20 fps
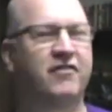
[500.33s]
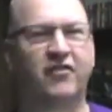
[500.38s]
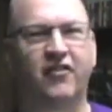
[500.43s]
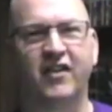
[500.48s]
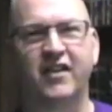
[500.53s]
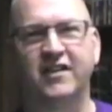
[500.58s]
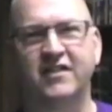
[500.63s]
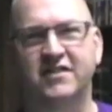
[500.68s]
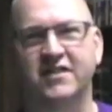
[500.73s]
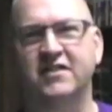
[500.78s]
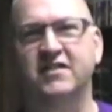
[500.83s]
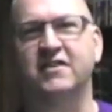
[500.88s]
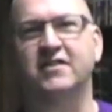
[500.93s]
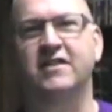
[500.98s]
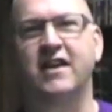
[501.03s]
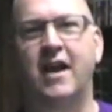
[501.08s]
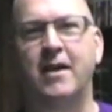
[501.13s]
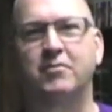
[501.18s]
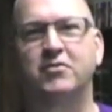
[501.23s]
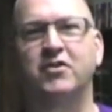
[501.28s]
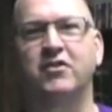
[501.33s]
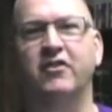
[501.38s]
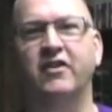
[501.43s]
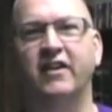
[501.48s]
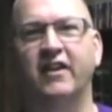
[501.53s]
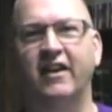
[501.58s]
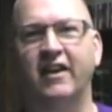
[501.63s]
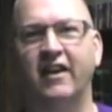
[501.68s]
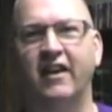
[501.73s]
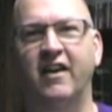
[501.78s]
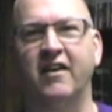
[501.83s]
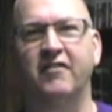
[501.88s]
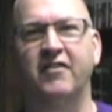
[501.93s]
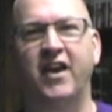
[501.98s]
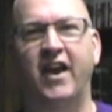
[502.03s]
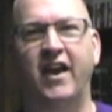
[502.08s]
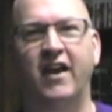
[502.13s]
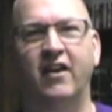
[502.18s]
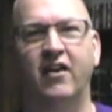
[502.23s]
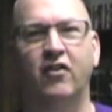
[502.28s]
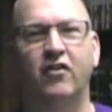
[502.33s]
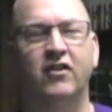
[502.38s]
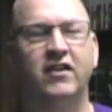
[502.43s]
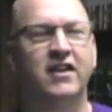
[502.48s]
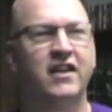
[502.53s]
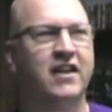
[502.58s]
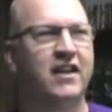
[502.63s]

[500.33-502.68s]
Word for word: friends that just absolutely love Halo.